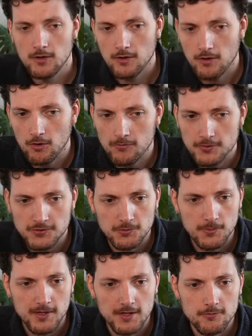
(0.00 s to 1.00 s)
over so
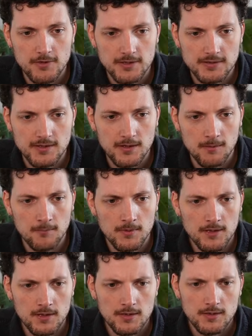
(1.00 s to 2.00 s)
we can read them.
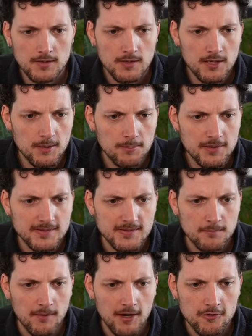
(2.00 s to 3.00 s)
Heapless
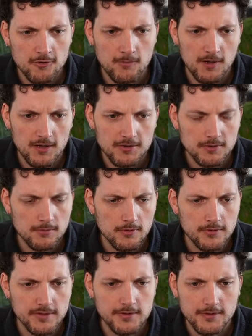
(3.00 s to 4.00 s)
and micromath, you
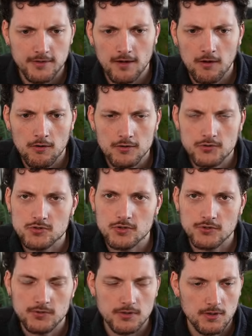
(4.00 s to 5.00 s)
won't need it now. It's
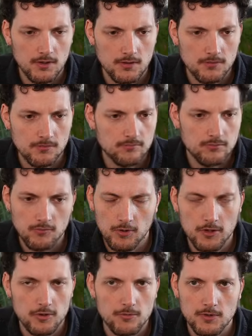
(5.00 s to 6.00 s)
just
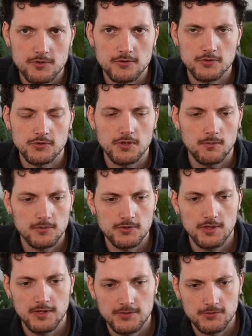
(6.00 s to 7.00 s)
when you want to do some, it's
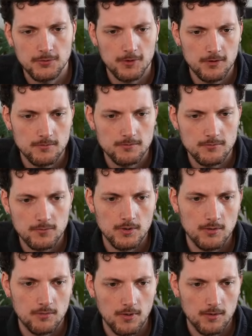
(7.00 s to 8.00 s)
nice for
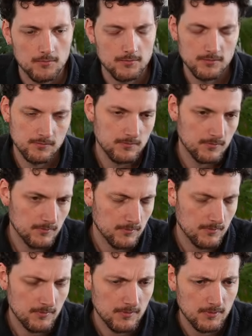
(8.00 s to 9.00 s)

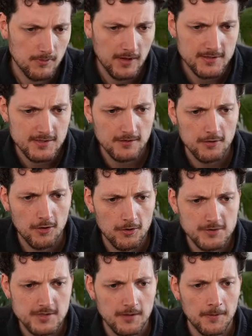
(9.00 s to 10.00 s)
writing
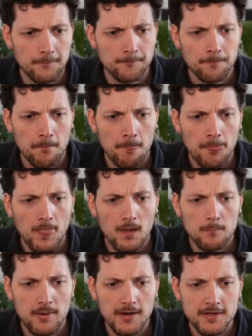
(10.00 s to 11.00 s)
code.
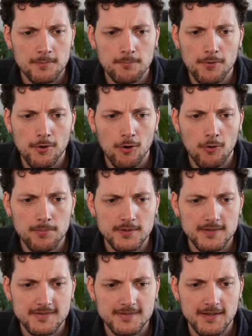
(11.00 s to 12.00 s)
Panic probe
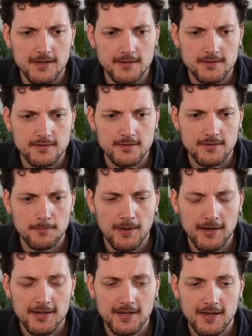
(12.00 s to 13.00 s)
is then the
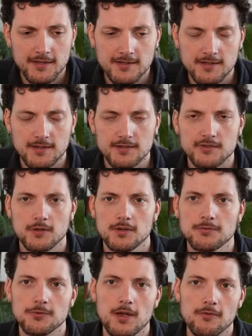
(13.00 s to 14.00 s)
panic handler. So
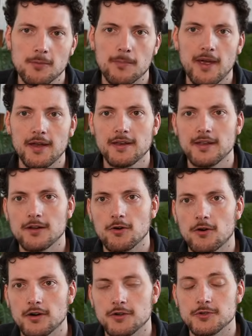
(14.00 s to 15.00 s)
if you have a panic
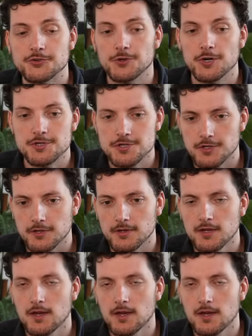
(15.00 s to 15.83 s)
or an assertion,